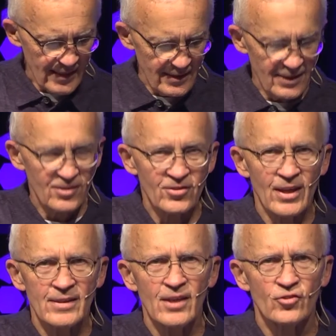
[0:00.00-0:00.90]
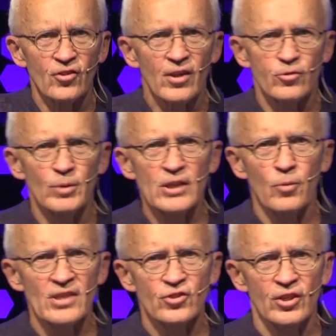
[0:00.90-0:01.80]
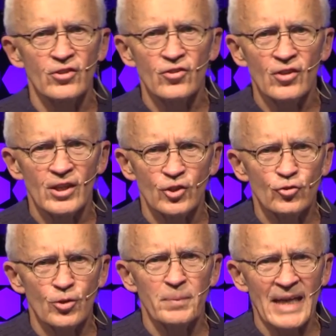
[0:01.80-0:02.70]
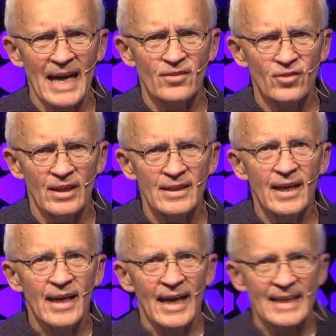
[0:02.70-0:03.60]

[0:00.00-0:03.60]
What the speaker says: And he said this, three questions you should be asking.